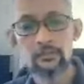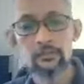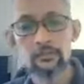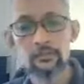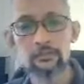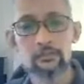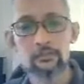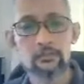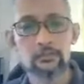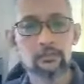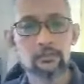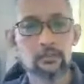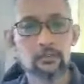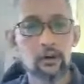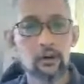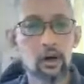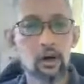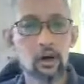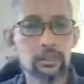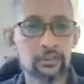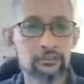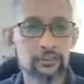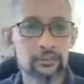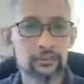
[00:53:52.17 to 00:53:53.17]
All the
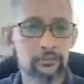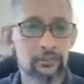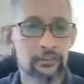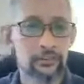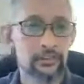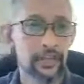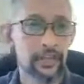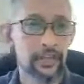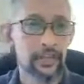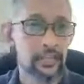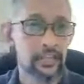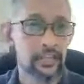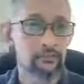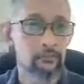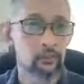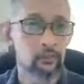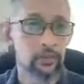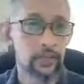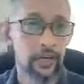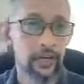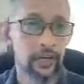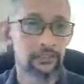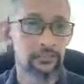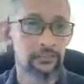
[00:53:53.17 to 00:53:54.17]
reference that I give you guys
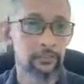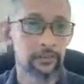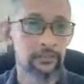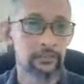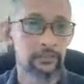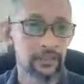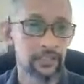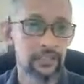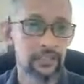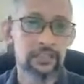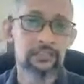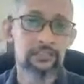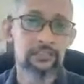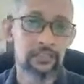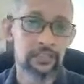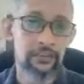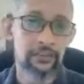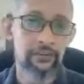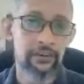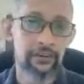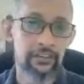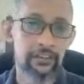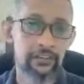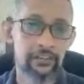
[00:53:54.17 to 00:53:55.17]
basically is a character
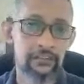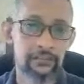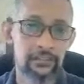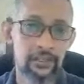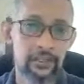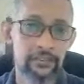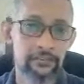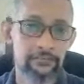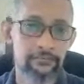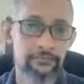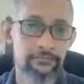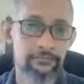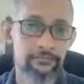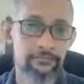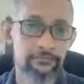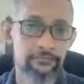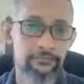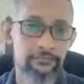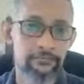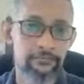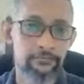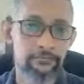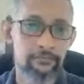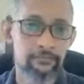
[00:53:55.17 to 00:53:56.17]
design.
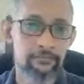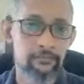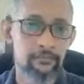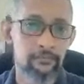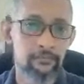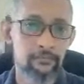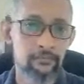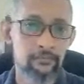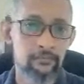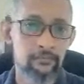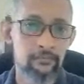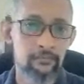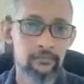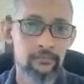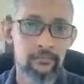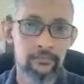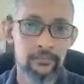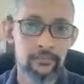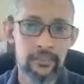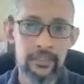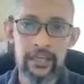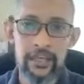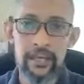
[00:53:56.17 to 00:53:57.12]
They actually